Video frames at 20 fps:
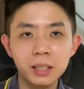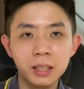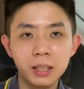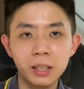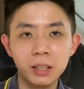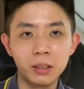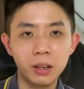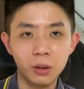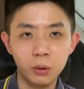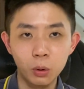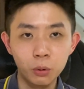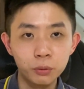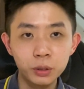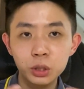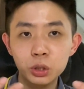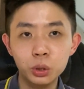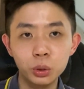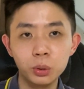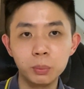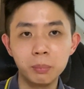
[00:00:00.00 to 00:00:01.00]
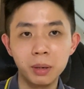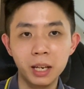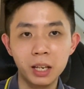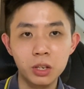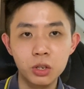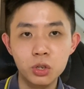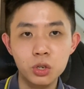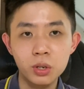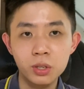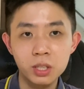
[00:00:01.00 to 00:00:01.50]
it overtook my
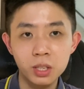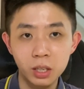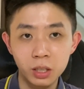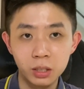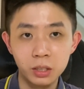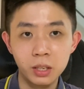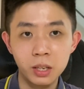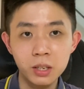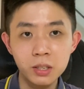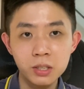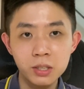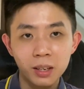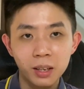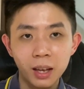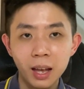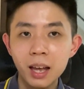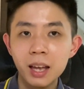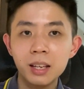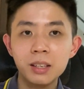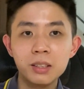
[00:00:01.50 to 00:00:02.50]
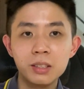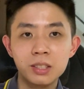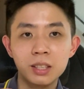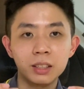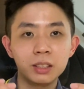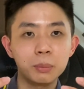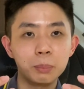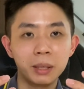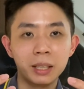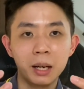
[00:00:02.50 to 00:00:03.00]
insurance earnings, and it
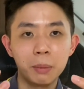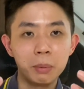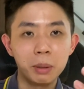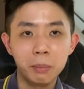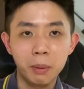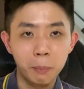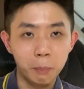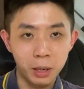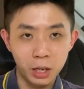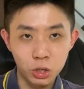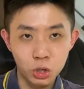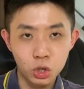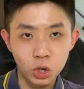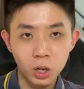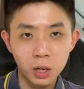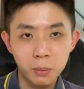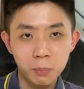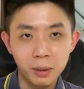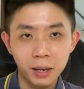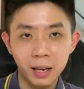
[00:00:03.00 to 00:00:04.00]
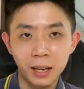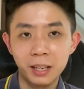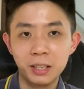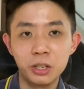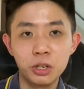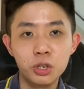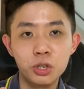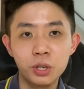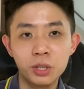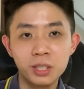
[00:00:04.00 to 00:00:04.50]
started becoming my main job, and
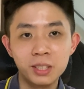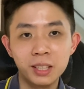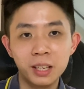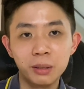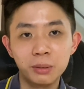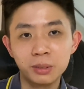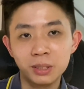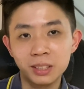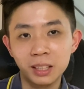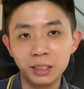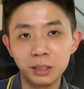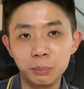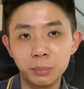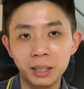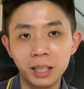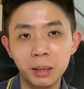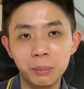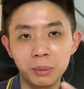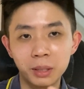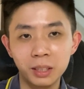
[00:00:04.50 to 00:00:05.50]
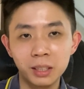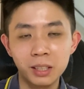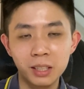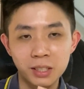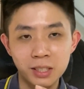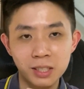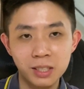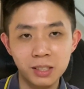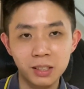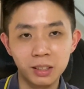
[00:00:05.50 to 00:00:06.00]
insurance now started becoming
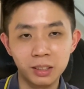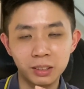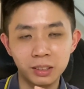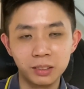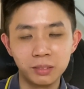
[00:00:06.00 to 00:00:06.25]
a